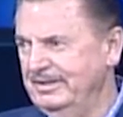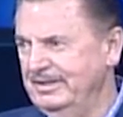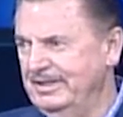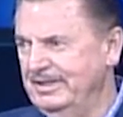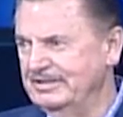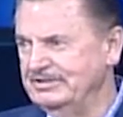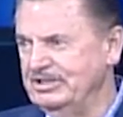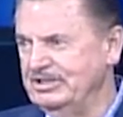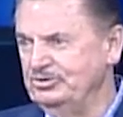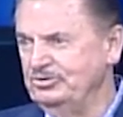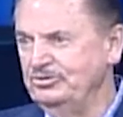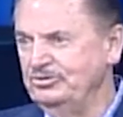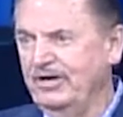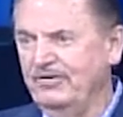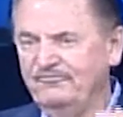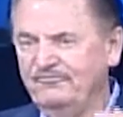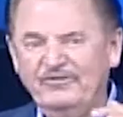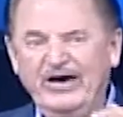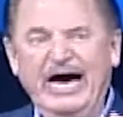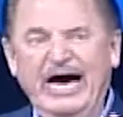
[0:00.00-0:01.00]
I said, You're
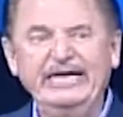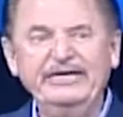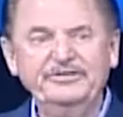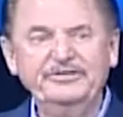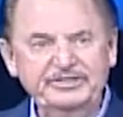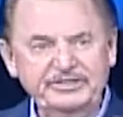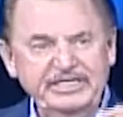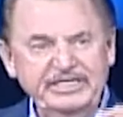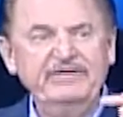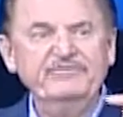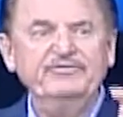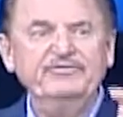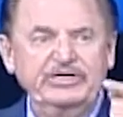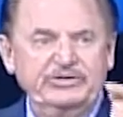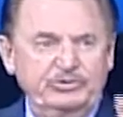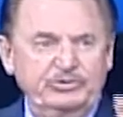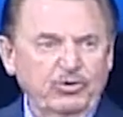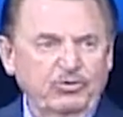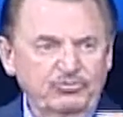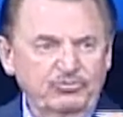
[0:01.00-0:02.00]
not fighting to get
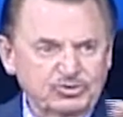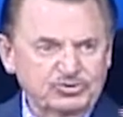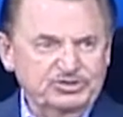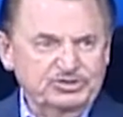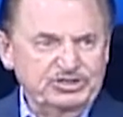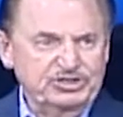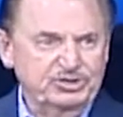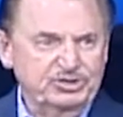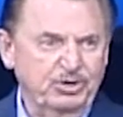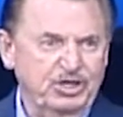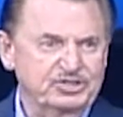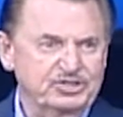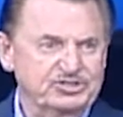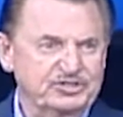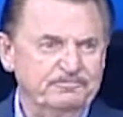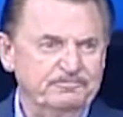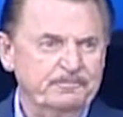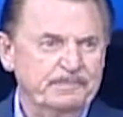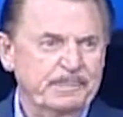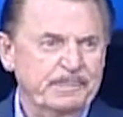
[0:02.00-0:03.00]
victory over your
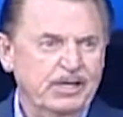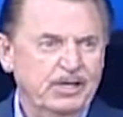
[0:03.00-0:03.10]
situation.